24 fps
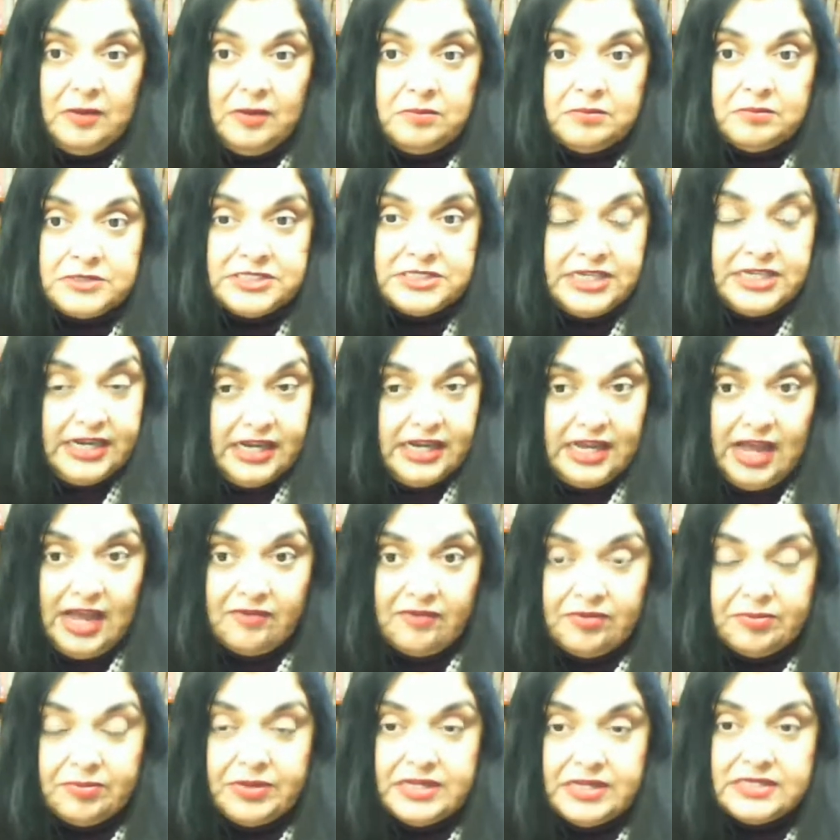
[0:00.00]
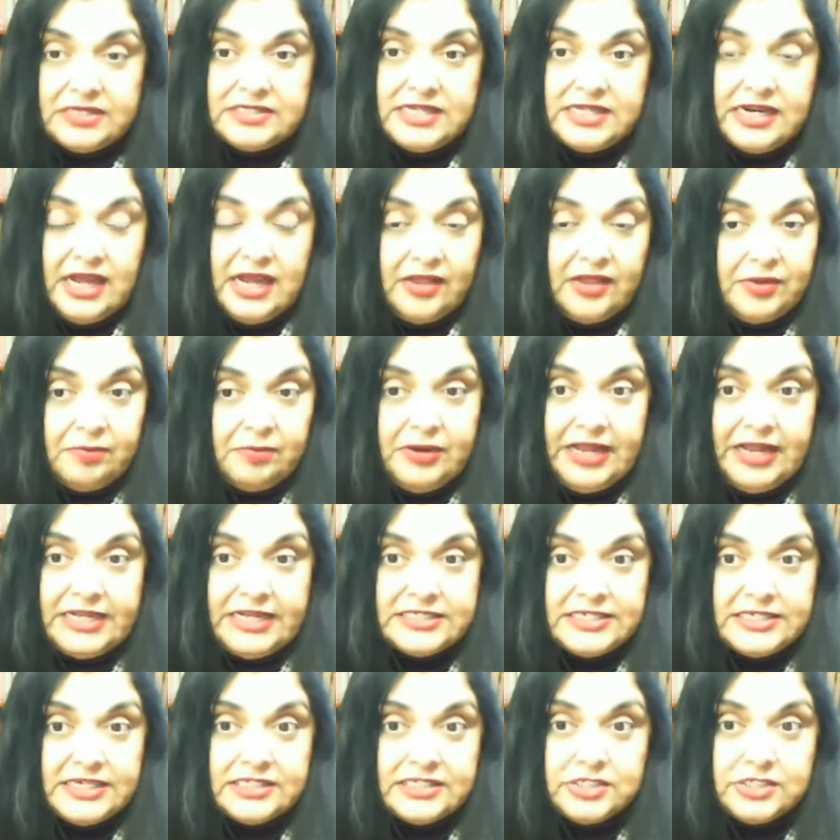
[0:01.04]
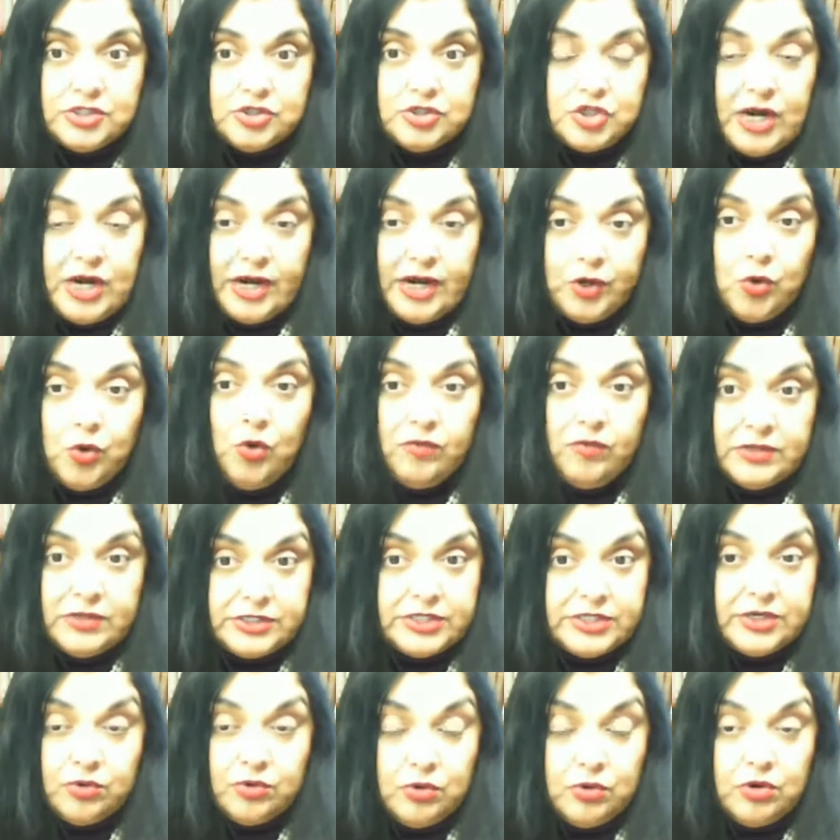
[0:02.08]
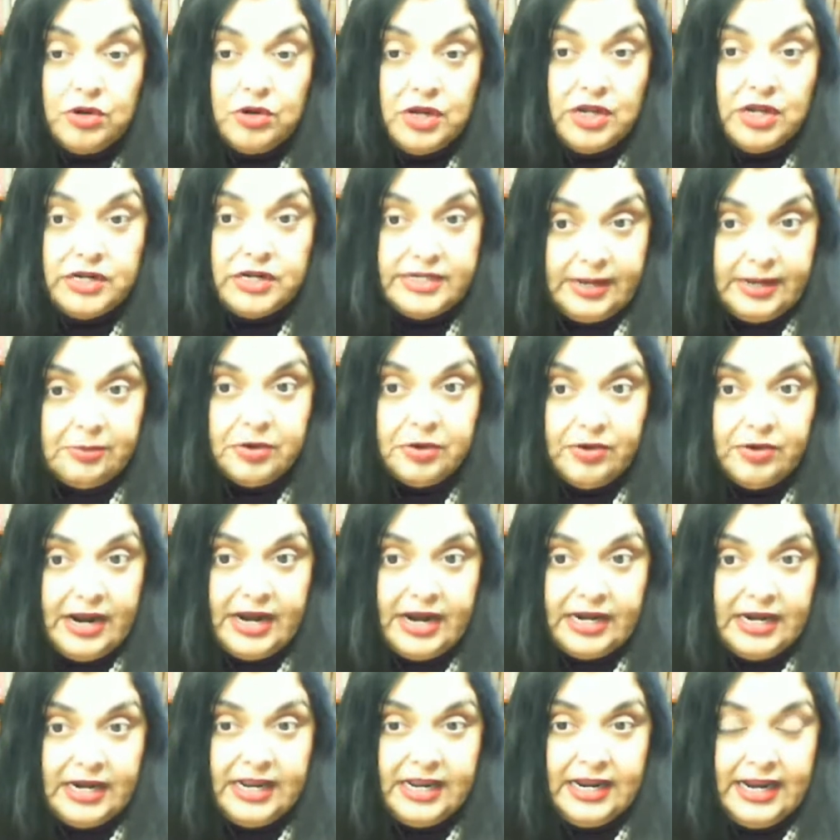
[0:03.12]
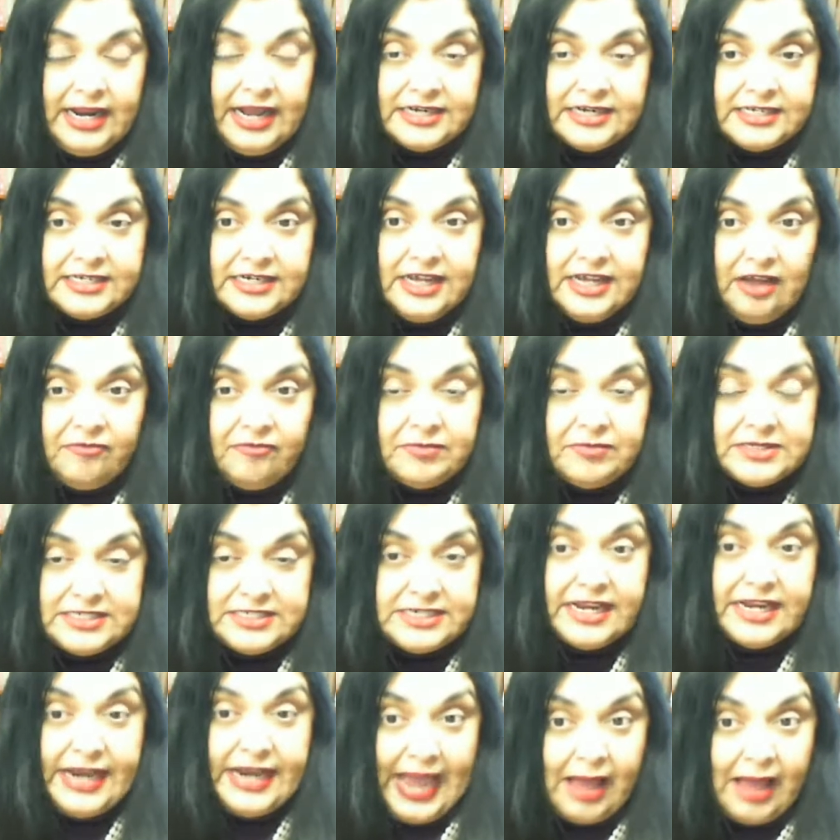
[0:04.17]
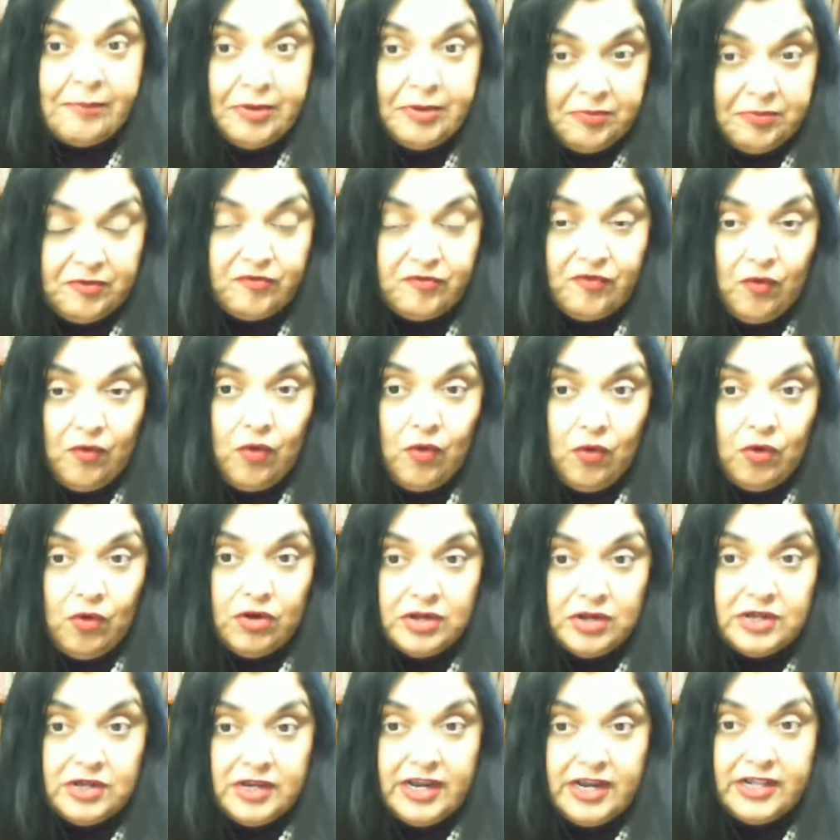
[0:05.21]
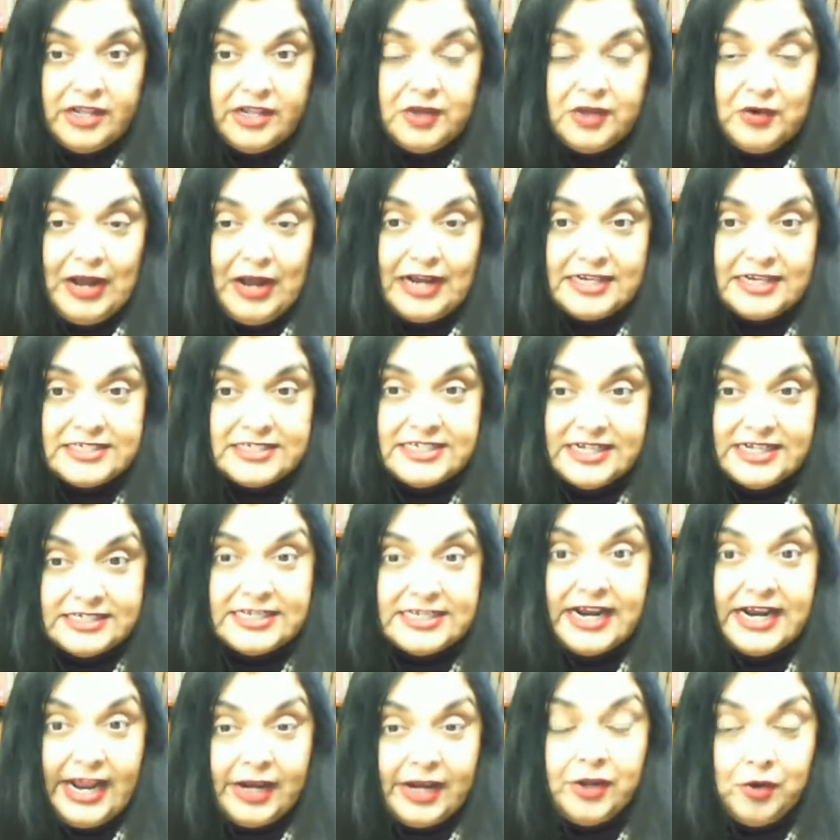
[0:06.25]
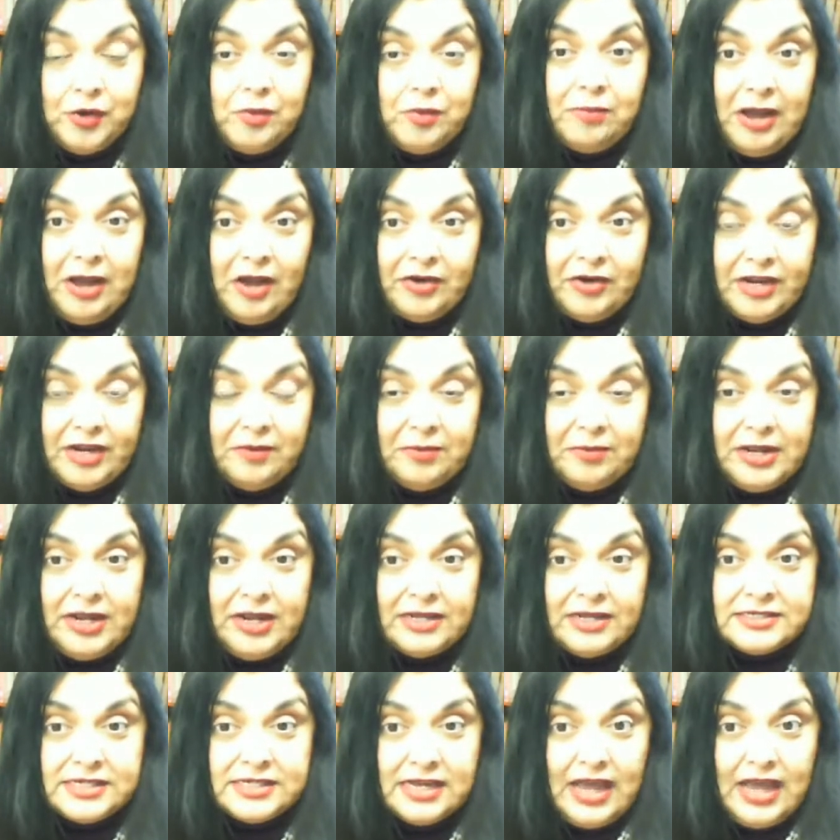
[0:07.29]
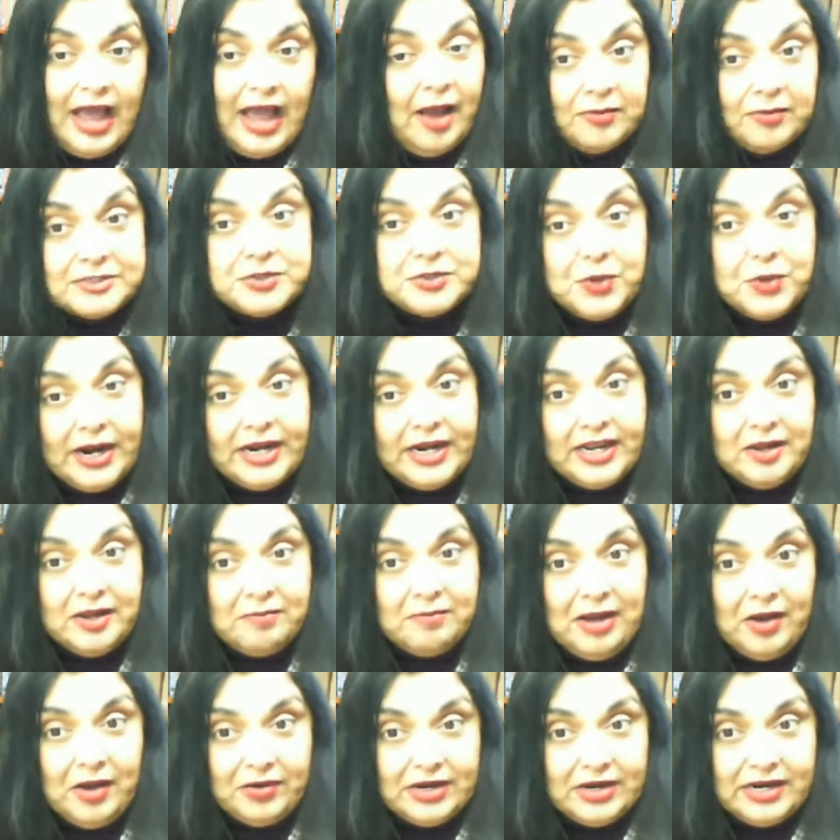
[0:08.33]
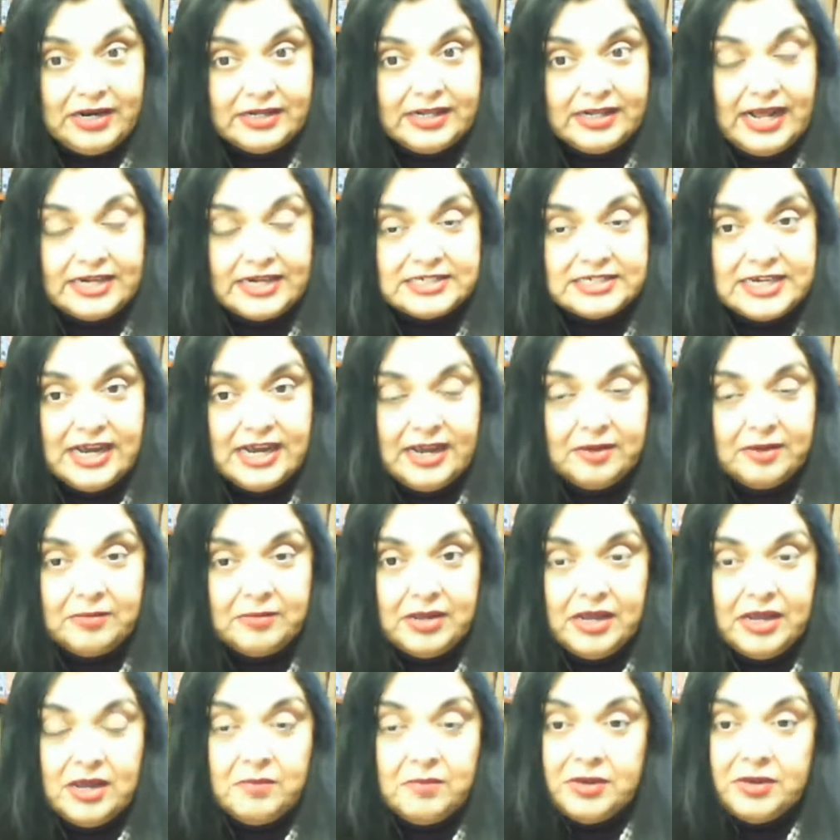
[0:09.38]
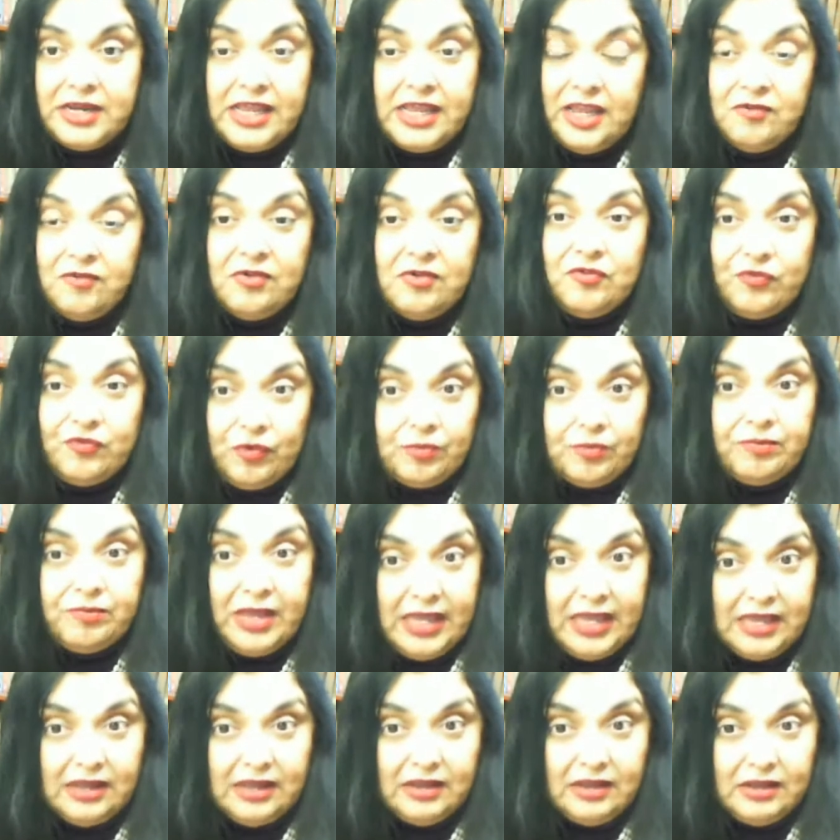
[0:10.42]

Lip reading: city governments and other places to try to overthrow democratically elected governments. It had happened before in the United States, and I knew about it because I was writing about it at that time. But even for me,